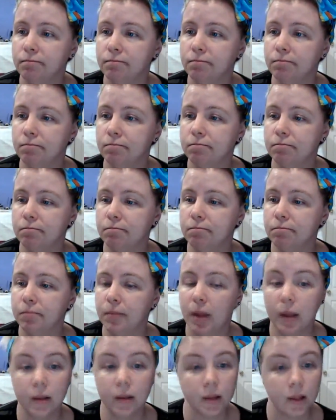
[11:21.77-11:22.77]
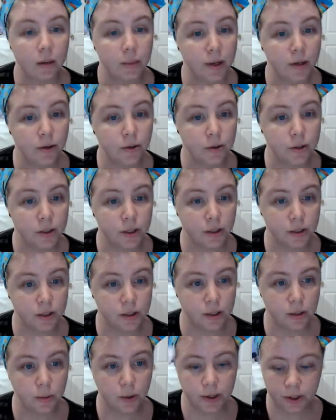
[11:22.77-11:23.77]
That'll be interesting to
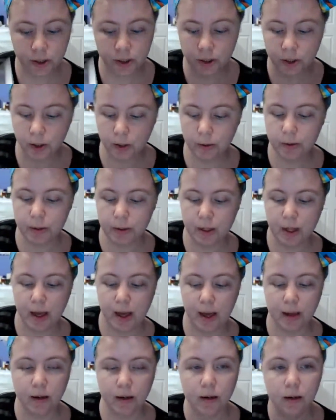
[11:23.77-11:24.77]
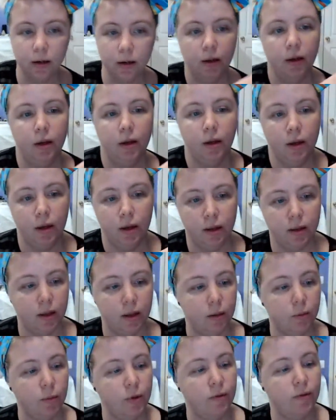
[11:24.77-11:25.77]
see why she chose that. And
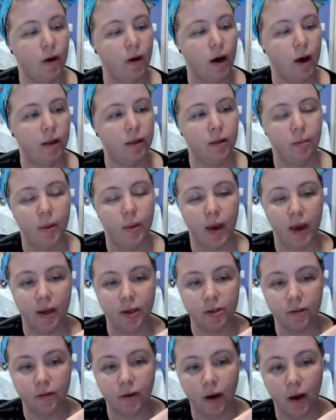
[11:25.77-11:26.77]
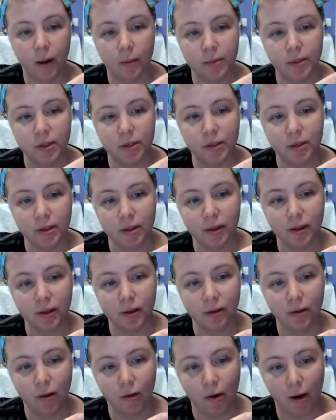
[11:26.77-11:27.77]
then we've got the Page of Cups as a
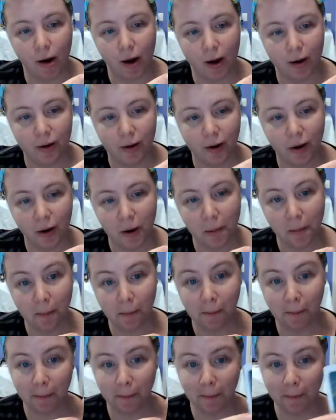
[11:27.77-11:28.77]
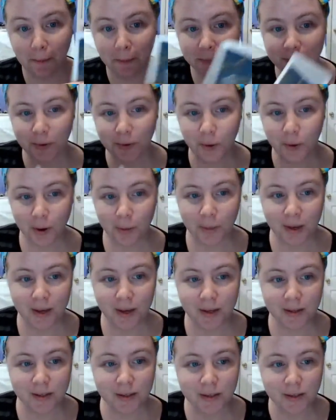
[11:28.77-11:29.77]
little otter.
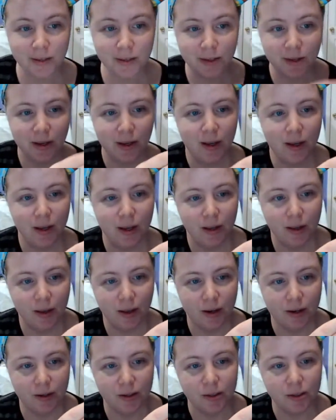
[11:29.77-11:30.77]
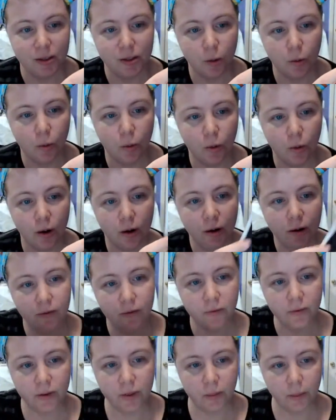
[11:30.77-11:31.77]
Dorbies. And a squirrel
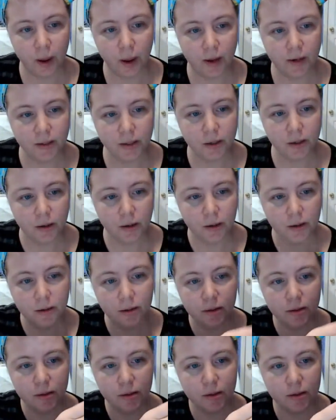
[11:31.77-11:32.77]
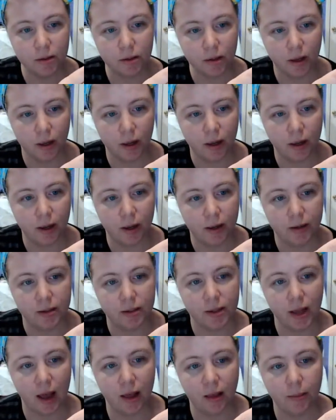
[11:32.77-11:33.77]
for the pentacles. A
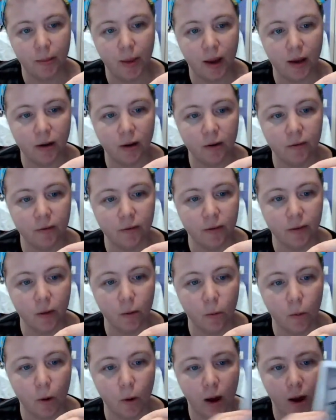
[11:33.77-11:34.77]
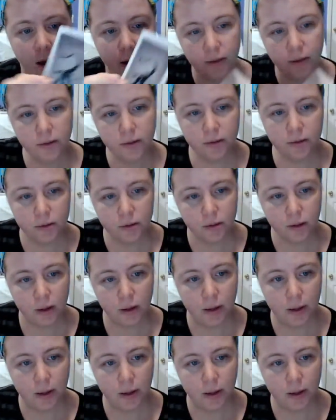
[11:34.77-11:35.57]
salamander for the wands.